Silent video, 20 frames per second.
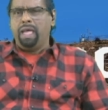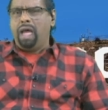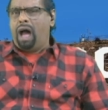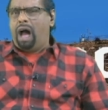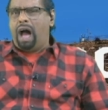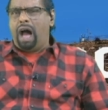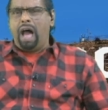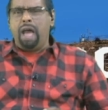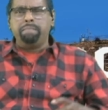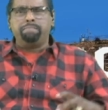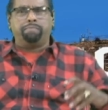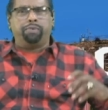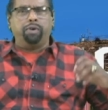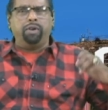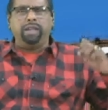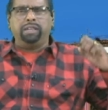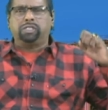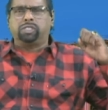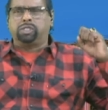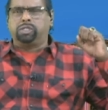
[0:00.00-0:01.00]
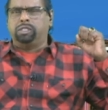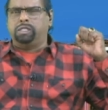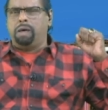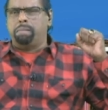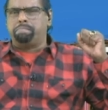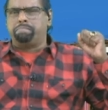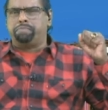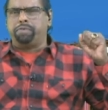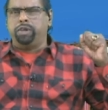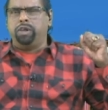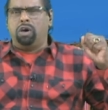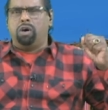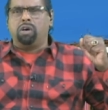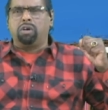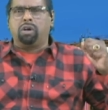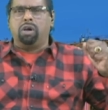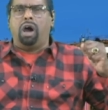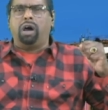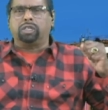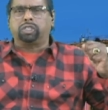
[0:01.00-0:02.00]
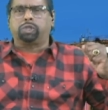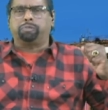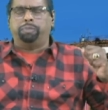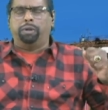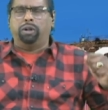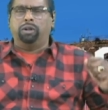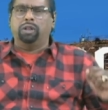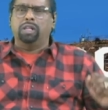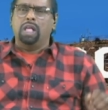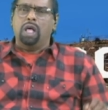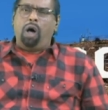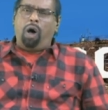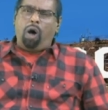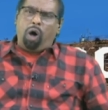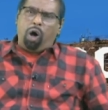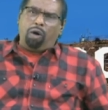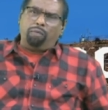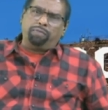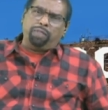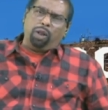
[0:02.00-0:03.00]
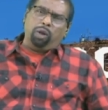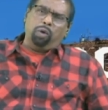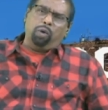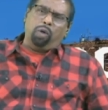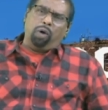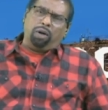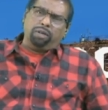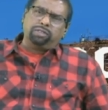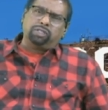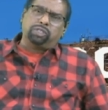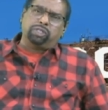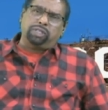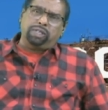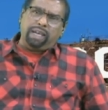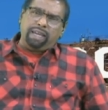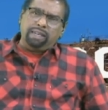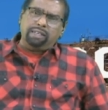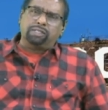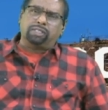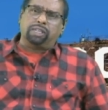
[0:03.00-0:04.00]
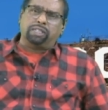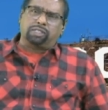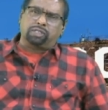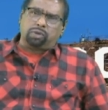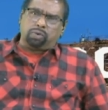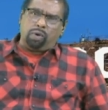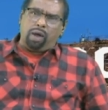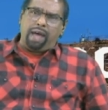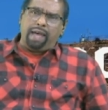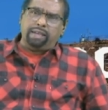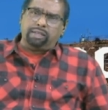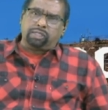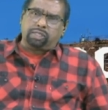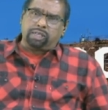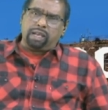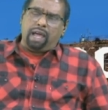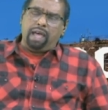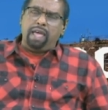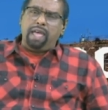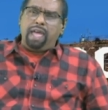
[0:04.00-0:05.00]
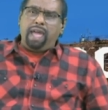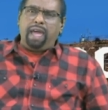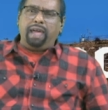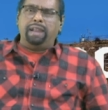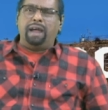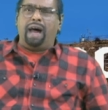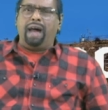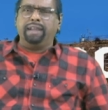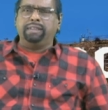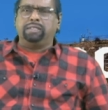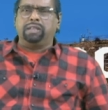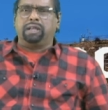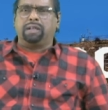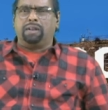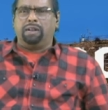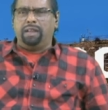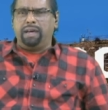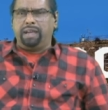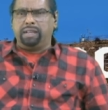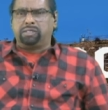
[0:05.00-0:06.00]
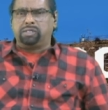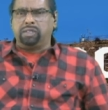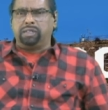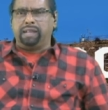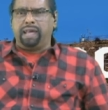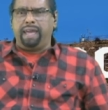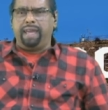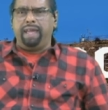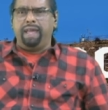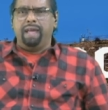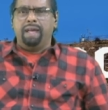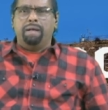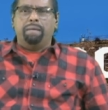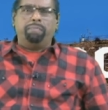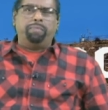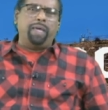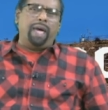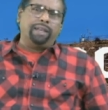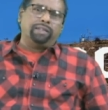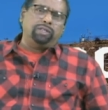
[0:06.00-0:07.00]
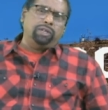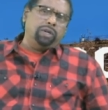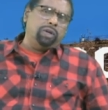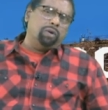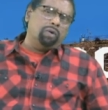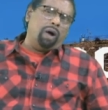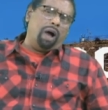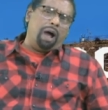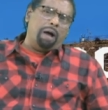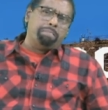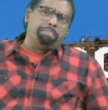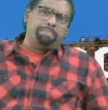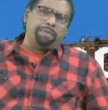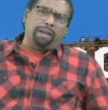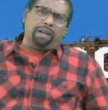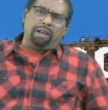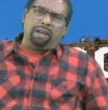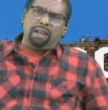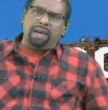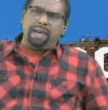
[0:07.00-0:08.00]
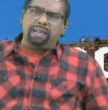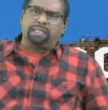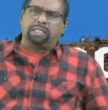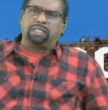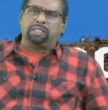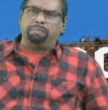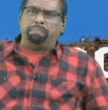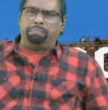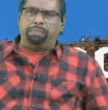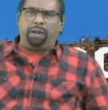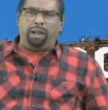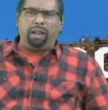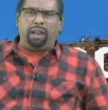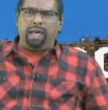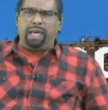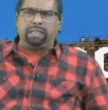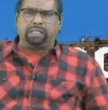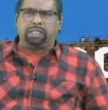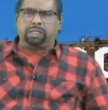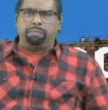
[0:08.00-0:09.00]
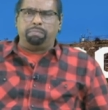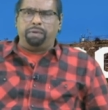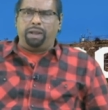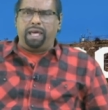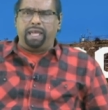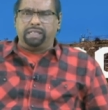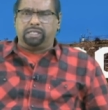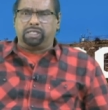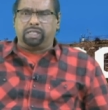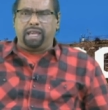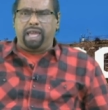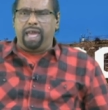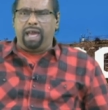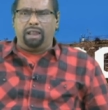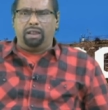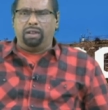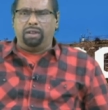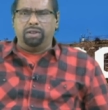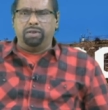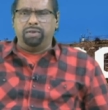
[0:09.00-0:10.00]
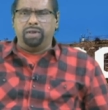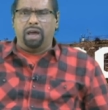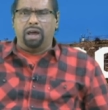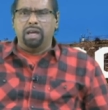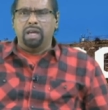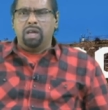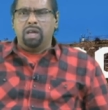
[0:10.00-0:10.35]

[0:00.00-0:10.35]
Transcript: I preach the pure gospel of the Lord Jesus Christ. And I declare today that you are blessed, blessed, blessed. Hallelujah.